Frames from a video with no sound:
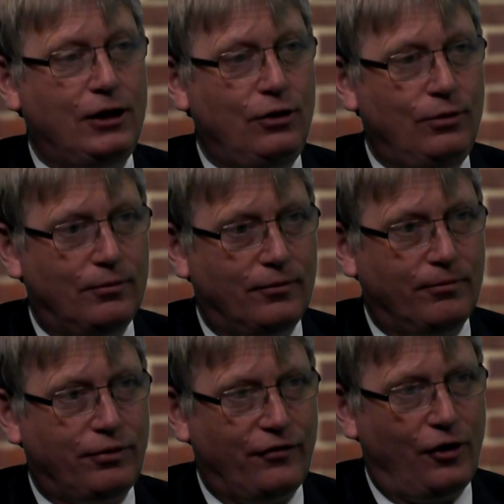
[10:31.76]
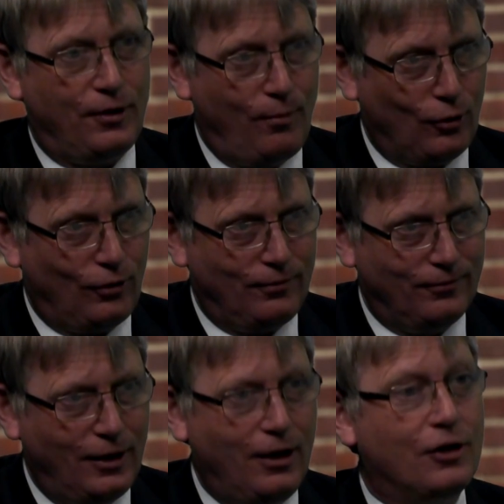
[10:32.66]
you provide a model?
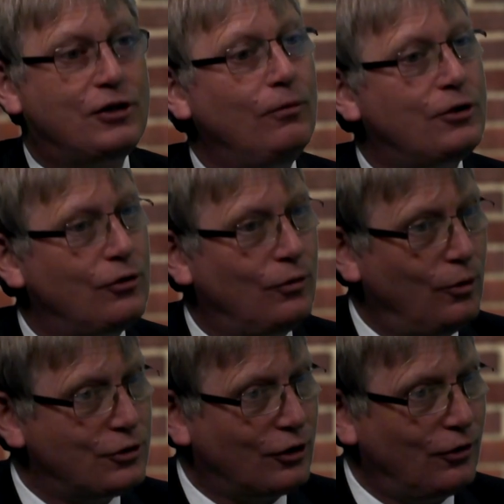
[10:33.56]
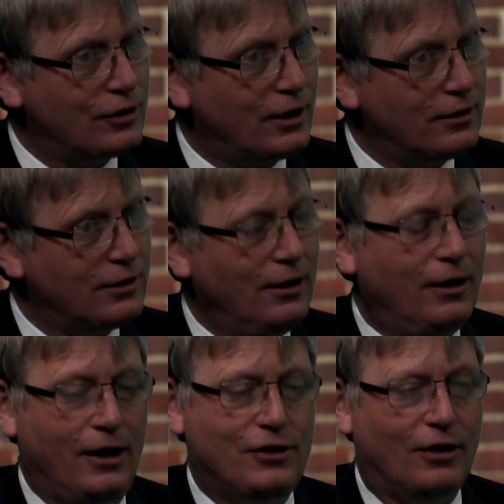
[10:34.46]
A tilted oil water contact
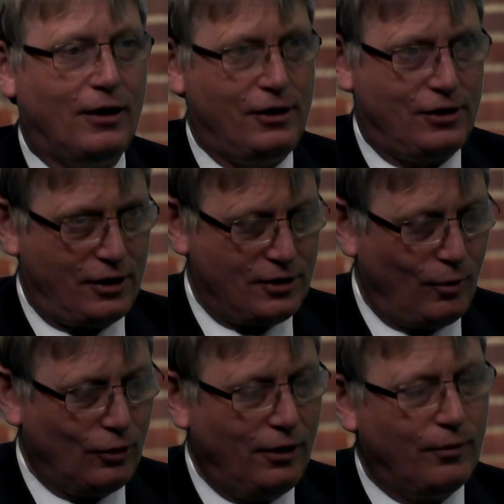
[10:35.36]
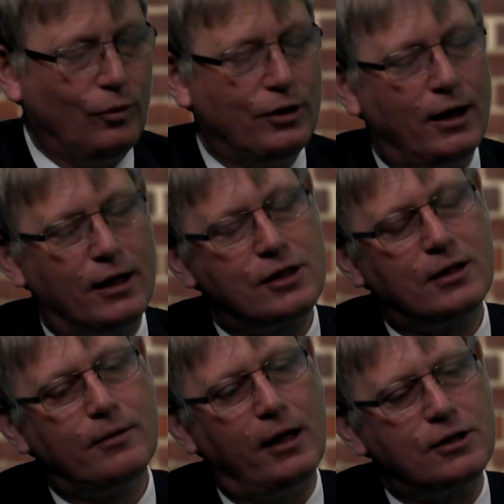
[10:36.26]
is a model that would
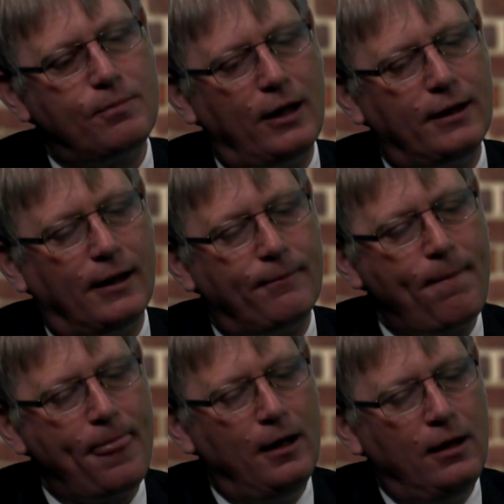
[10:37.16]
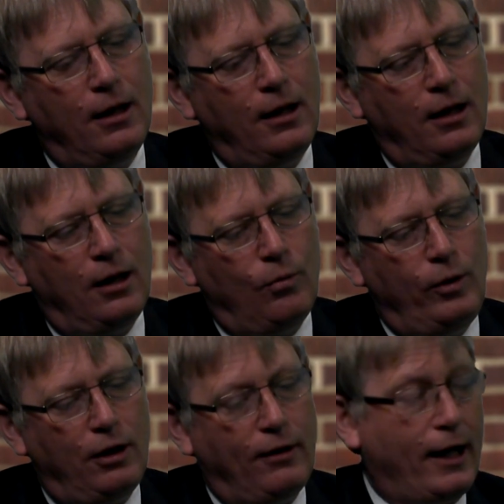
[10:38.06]
explain that.
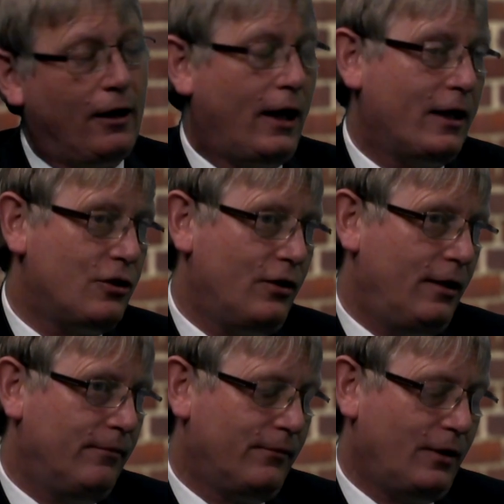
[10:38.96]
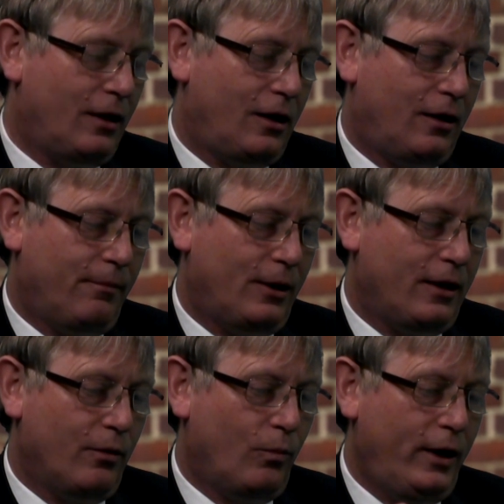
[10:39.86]
We don't hang our hat on it,
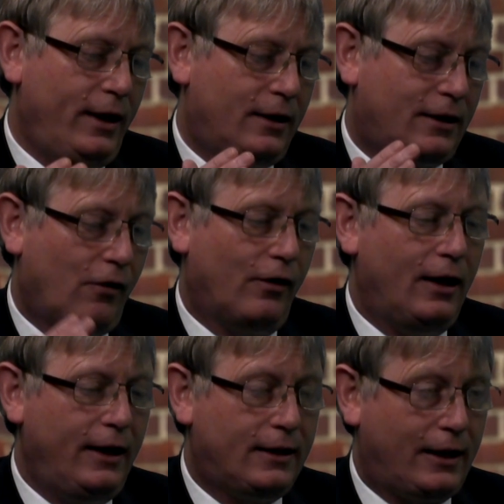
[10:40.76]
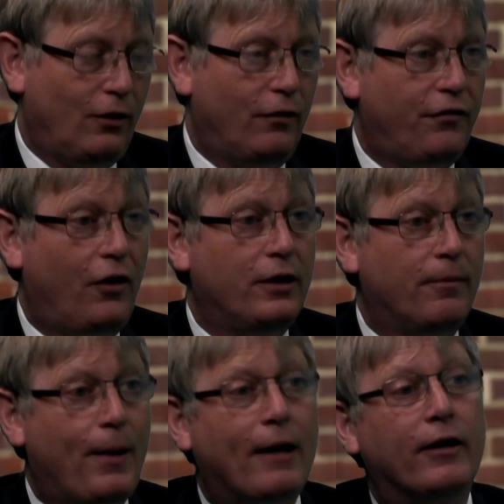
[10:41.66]
but we currently cannot find a
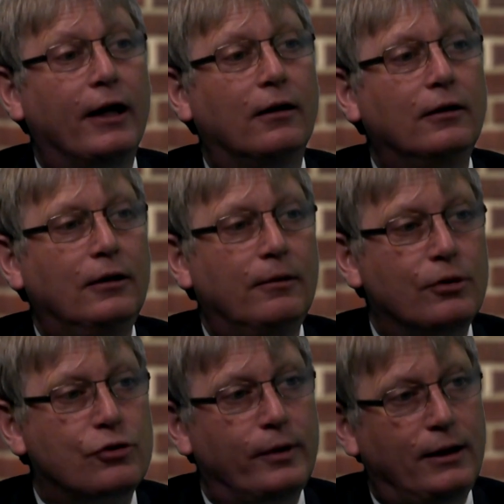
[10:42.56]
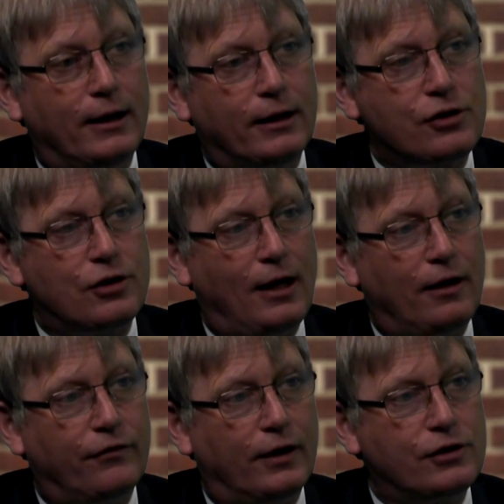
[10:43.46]
barrier between Lancaster and
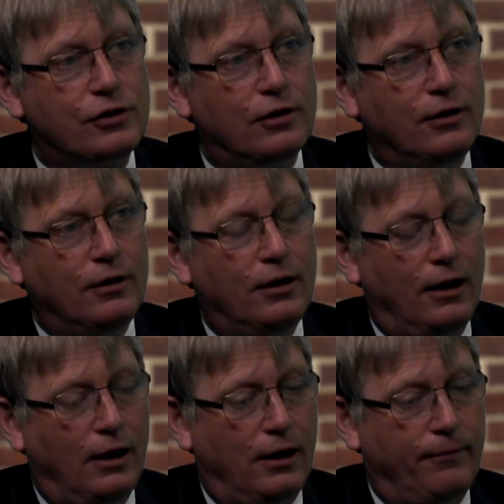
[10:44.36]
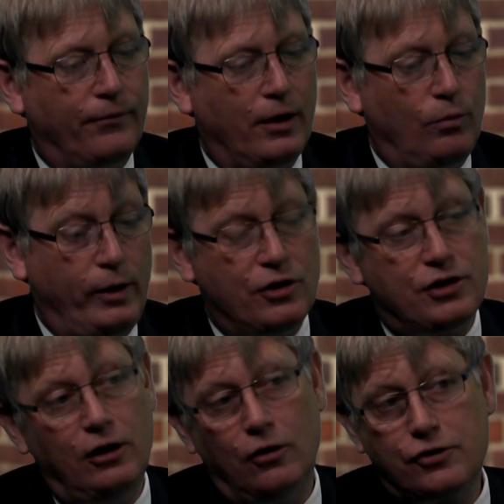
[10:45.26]
Halifax. We can
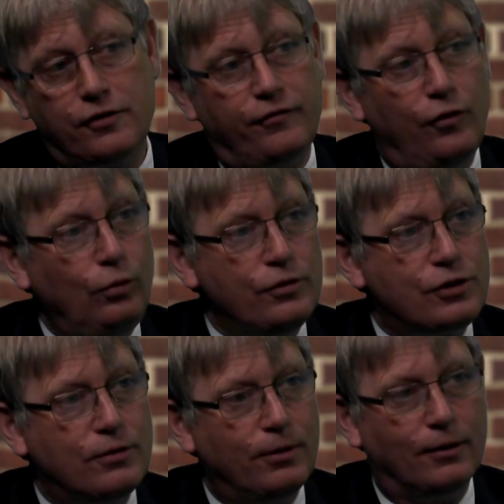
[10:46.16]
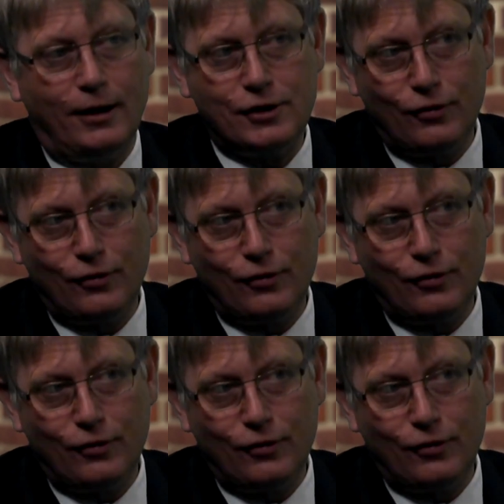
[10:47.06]
see lots of faults, but let's